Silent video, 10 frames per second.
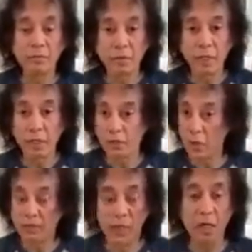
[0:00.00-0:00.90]
in
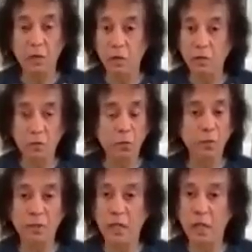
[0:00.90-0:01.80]
Japtal or in
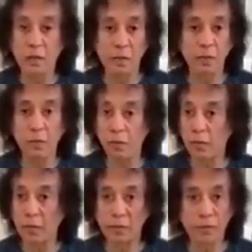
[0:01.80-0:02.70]
Rupak Tal or
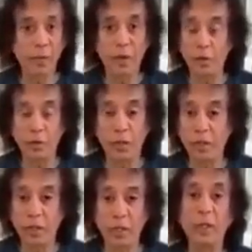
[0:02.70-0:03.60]
in Dhamar or
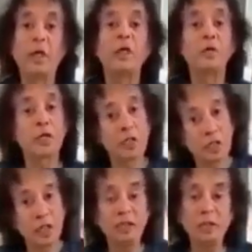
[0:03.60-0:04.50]
anything, you can
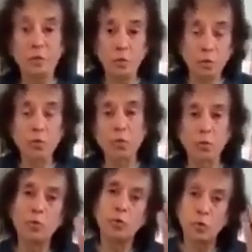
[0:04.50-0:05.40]
still do
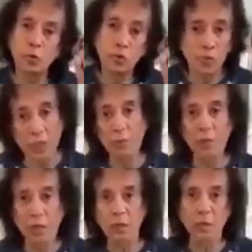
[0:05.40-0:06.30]
2-2,
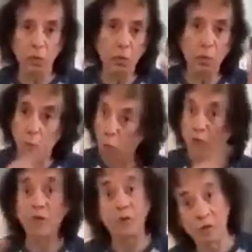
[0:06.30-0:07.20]
3-1,
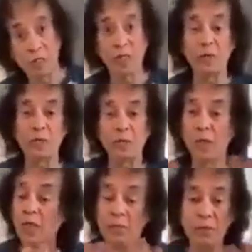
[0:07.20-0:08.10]
1-3,
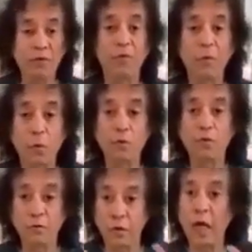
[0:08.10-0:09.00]
keeping 4
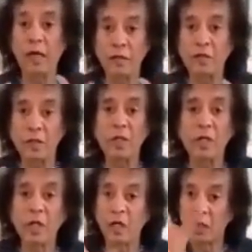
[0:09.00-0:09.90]
lines
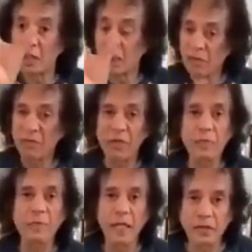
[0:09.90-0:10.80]

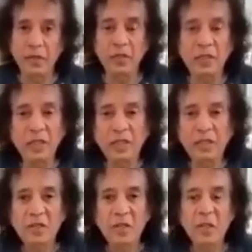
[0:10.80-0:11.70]
evenly placed.
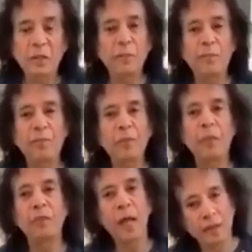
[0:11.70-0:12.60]
So
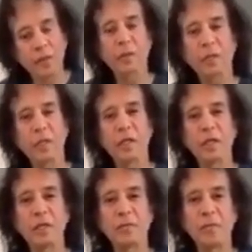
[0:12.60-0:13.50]
that's
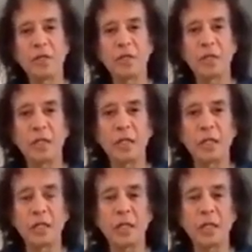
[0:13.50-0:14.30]
basically,